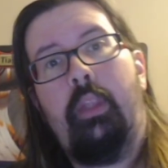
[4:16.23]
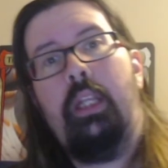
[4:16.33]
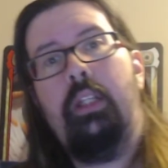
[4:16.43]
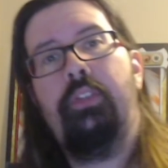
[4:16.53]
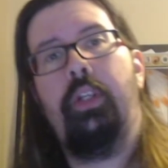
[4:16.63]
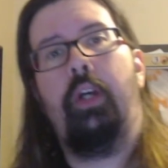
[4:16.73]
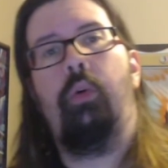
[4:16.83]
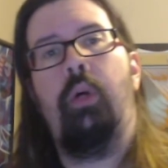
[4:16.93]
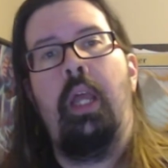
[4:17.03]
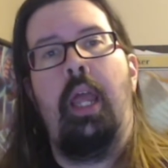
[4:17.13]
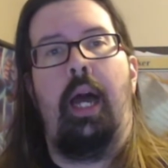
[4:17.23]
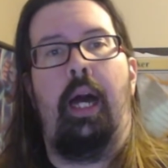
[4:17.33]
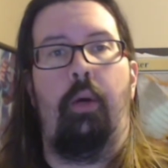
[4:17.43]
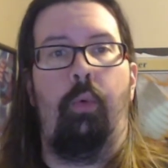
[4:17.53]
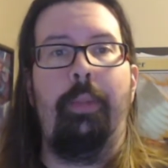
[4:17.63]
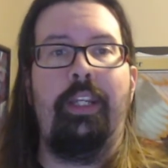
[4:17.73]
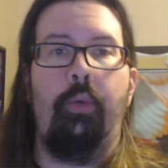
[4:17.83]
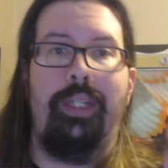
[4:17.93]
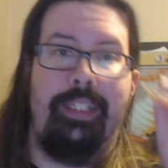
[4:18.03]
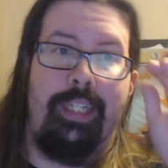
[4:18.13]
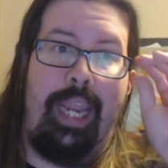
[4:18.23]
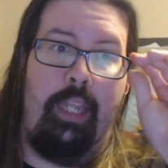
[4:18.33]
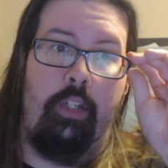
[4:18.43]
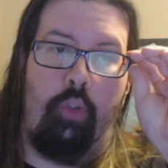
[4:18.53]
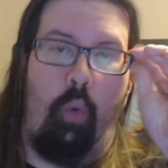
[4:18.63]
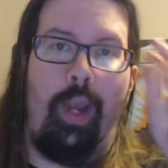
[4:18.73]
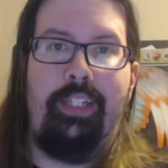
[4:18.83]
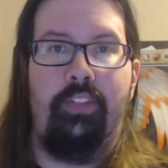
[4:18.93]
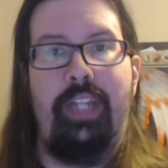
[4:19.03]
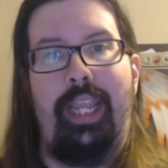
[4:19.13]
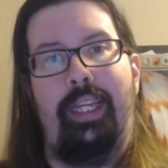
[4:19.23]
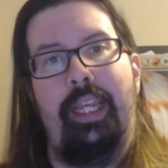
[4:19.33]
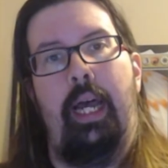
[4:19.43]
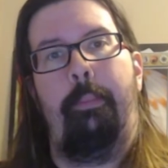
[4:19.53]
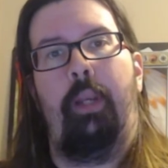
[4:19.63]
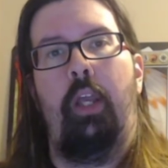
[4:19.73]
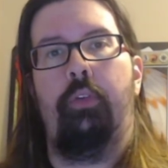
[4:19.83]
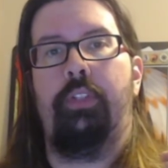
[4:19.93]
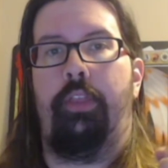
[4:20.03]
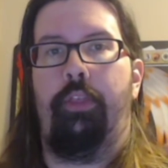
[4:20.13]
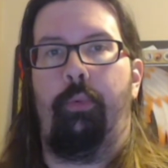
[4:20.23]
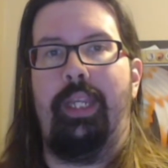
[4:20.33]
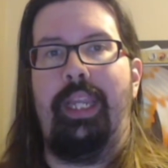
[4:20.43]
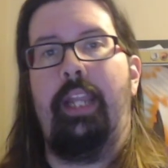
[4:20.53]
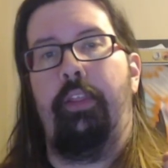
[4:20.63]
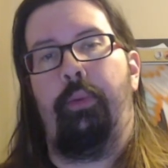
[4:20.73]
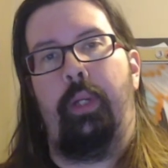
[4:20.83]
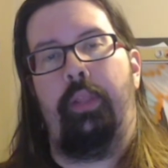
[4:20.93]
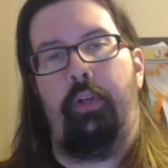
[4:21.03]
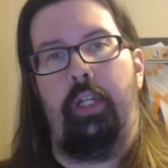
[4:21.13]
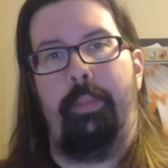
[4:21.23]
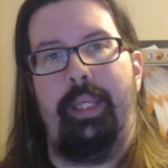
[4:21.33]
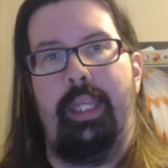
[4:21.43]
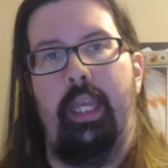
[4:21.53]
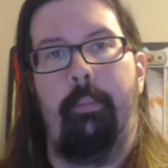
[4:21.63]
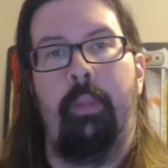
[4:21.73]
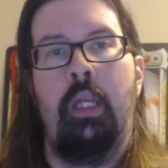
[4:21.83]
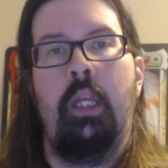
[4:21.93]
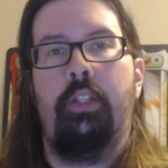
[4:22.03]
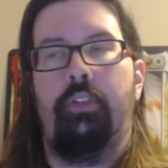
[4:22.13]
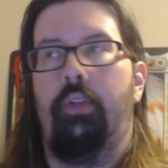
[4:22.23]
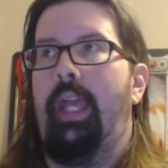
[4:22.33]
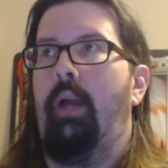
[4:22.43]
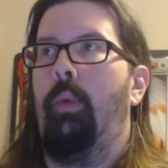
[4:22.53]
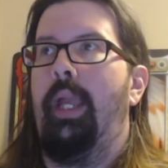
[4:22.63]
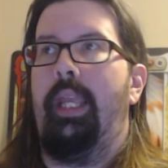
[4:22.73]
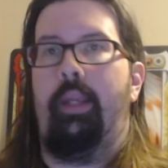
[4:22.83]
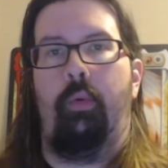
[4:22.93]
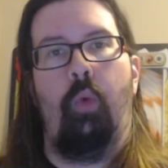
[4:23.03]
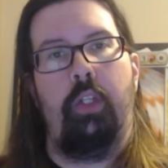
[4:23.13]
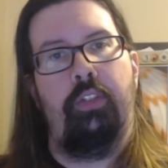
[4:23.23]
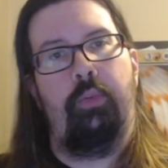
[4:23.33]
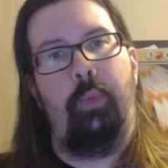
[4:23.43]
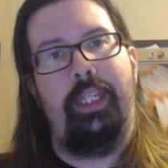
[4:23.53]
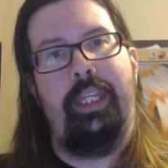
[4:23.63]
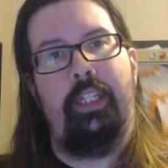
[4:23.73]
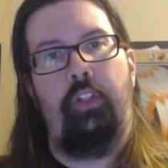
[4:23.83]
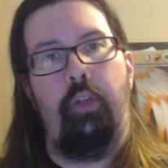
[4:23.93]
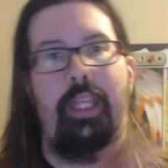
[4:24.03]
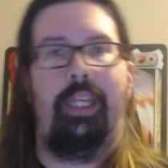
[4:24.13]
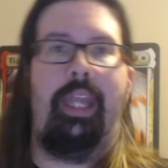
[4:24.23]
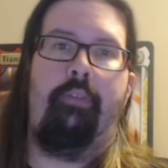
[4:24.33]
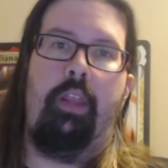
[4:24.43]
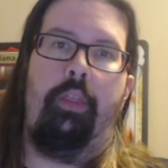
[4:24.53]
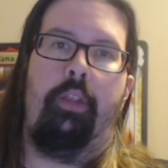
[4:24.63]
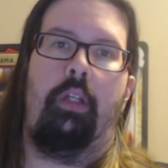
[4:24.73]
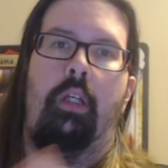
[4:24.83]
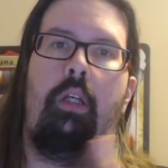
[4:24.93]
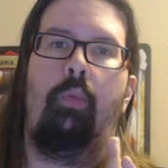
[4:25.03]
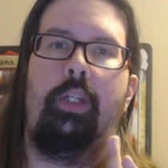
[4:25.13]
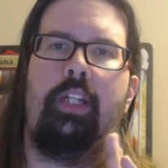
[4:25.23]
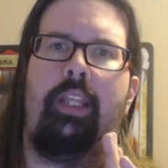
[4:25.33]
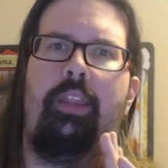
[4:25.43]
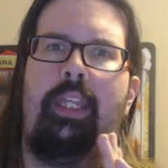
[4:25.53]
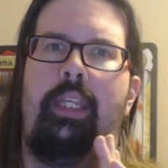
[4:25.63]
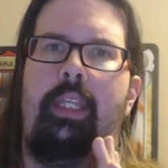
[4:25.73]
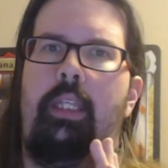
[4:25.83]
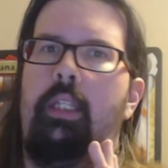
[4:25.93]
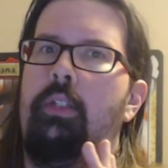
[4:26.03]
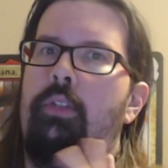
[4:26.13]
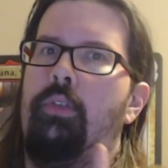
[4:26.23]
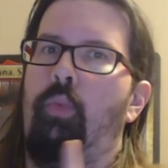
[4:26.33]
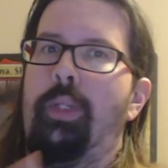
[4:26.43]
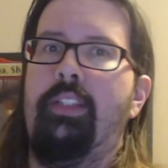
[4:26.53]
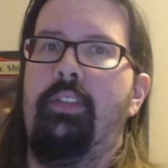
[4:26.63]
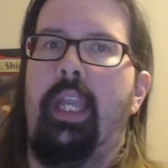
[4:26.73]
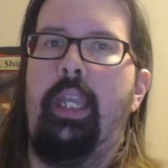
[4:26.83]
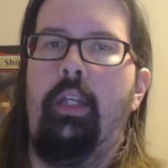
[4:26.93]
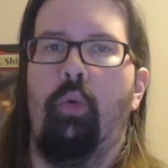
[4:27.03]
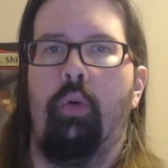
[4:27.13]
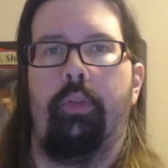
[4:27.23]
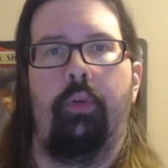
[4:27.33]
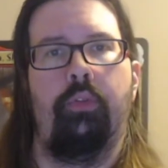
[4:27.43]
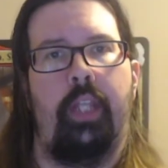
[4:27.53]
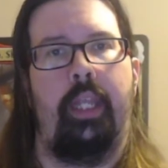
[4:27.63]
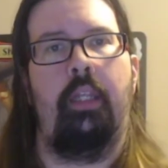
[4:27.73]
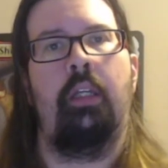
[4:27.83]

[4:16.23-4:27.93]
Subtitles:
So we'll be doing twice daily uploads at 3 and 3:30 p.m. So that way, once we get to the 11th, which I think is Wednesday or Thursday,